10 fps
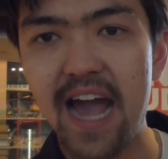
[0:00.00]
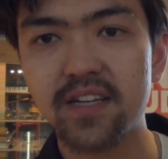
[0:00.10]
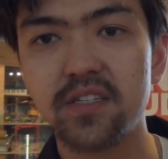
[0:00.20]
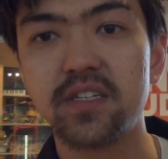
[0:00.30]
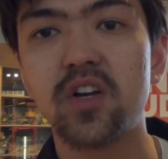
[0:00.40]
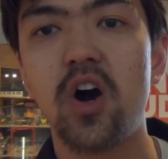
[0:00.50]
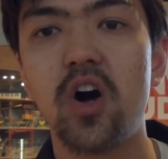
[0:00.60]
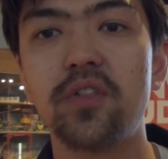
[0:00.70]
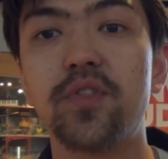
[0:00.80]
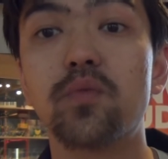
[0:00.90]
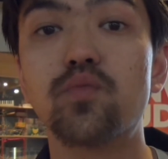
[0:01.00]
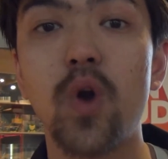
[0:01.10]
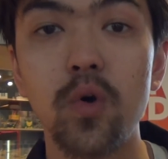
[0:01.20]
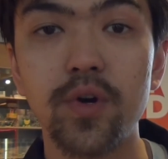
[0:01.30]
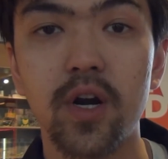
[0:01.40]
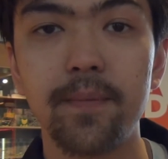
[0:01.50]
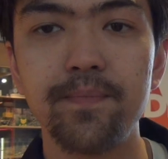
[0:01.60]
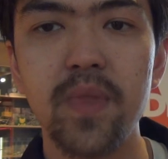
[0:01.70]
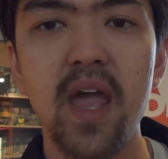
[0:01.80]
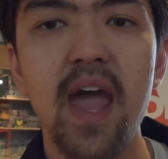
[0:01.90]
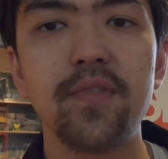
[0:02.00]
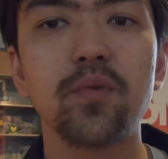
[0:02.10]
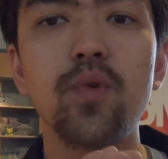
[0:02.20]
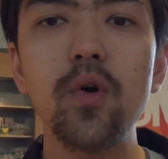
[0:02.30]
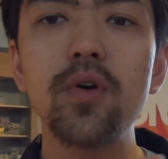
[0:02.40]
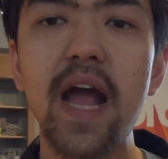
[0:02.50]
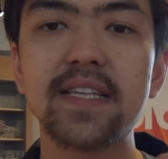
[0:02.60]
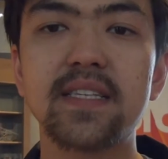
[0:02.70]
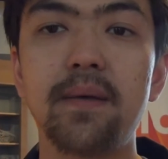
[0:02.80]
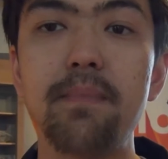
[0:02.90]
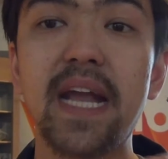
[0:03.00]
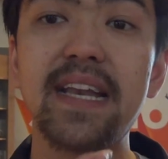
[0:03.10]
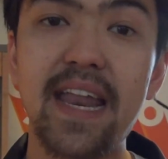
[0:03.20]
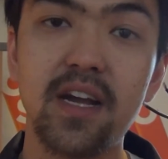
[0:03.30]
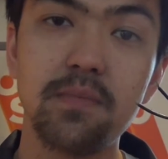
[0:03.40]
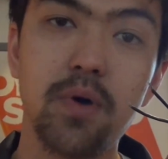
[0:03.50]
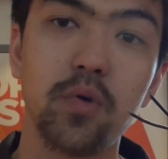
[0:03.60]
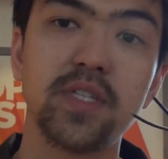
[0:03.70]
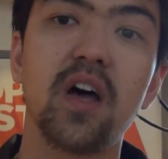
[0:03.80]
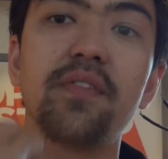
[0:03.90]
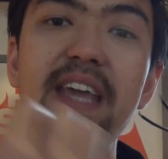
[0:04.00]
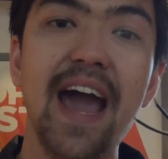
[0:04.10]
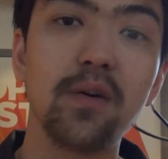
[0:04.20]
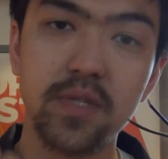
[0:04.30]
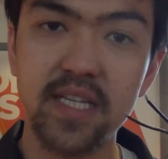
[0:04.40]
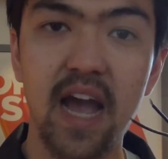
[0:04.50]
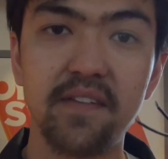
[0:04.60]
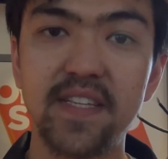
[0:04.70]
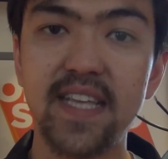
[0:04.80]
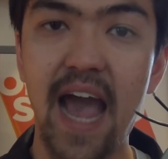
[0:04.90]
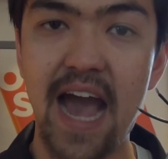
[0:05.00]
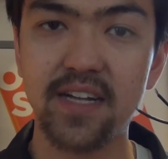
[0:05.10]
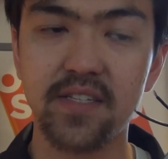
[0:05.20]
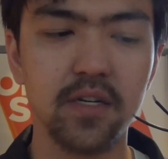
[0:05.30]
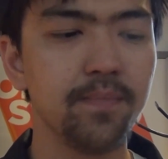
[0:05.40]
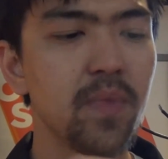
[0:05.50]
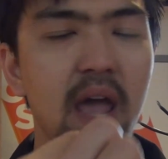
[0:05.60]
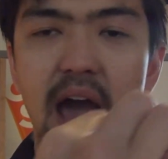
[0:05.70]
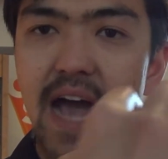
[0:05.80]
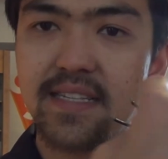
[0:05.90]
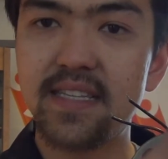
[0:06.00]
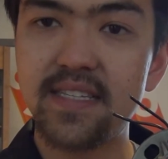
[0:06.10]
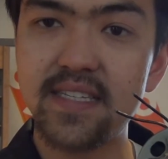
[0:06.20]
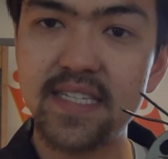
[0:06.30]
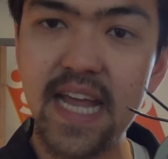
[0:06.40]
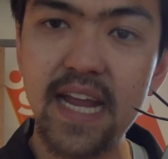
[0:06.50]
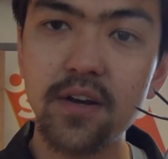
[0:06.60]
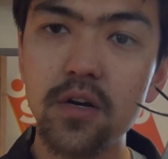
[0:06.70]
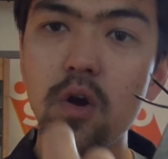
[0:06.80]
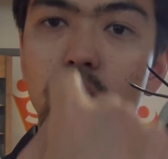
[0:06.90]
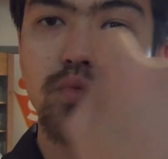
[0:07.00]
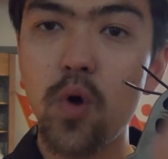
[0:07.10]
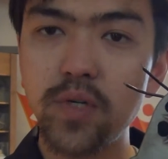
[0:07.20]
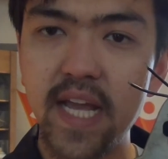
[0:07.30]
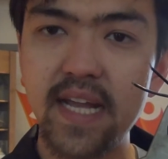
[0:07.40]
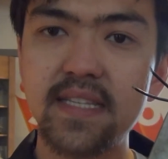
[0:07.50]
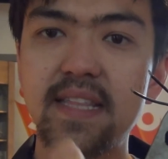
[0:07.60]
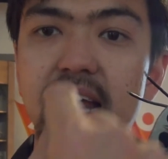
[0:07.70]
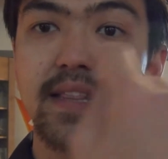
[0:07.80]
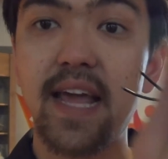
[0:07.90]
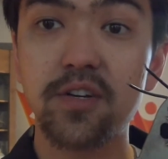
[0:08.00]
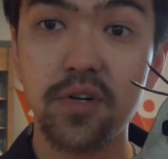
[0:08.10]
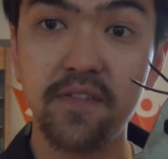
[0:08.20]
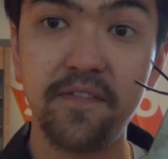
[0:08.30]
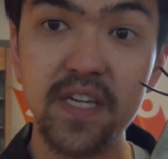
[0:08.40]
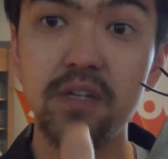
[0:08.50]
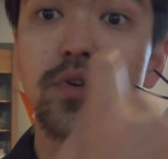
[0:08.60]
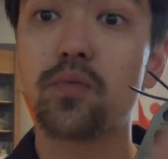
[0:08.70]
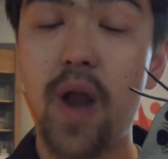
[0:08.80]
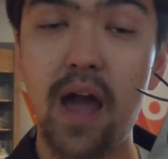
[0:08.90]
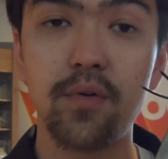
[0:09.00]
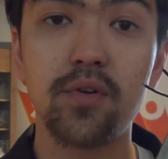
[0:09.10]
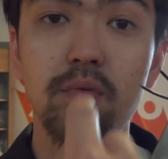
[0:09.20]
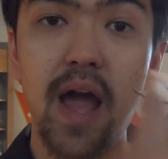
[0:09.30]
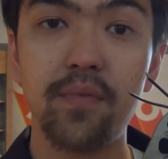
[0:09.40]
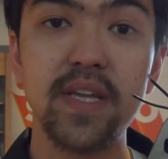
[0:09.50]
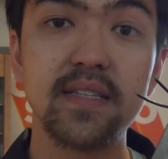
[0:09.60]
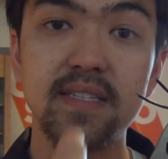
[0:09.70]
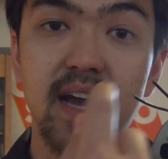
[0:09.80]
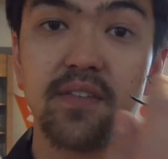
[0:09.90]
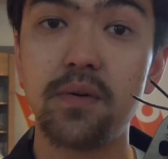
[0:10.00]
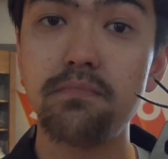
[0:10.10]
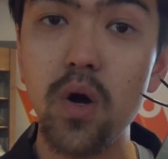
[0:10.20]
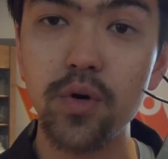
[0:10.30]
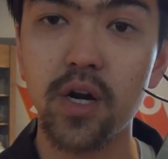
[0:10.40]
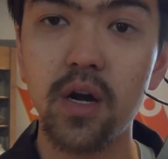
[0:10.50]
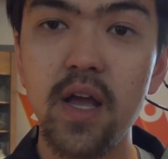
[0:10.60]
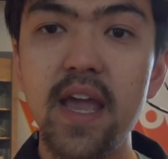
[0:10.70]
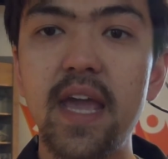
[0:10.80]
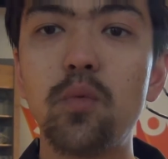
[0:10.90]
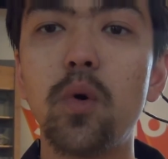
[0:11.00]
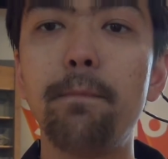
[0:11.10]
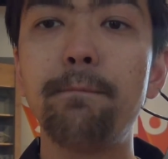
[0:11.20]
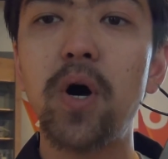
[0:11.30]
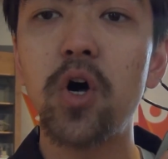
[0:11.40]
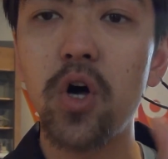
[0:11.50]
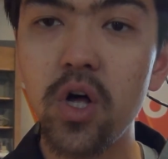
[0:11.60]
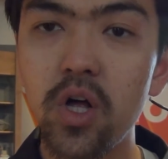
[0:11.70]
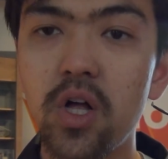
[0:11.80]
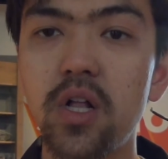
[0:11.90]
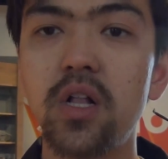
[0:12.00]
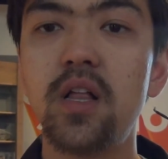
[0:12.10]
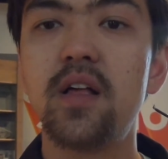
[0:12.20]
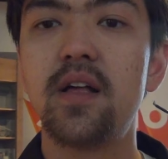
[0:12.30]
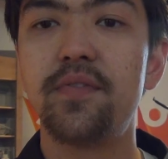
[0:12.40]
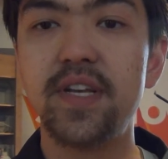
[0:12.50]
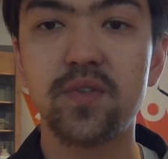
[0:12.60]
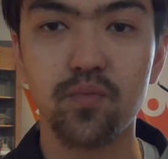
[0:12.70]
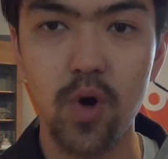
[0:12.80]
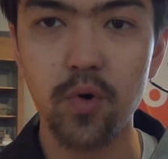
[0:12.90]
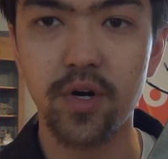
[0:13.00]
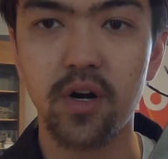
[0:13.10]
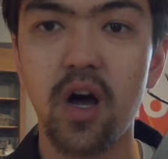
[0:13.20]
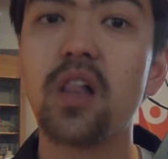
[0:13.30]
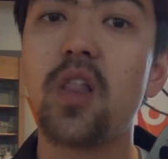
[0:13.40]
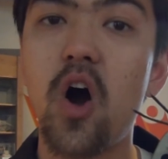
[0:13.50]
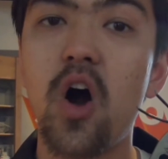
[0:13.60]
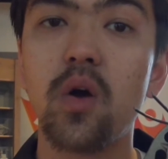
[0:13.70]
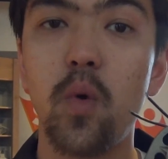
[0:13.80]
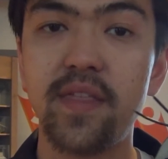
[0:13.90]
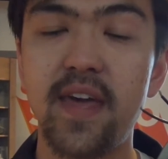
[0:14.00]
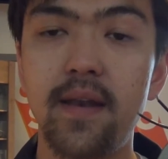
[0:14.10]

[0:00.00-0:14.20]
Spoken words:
axle, is called the rotor. And the rotor has some magnetic components on the outside of its axle. As the stator rotates that electric field around and around the inside of the motor, it will pull this rotor along with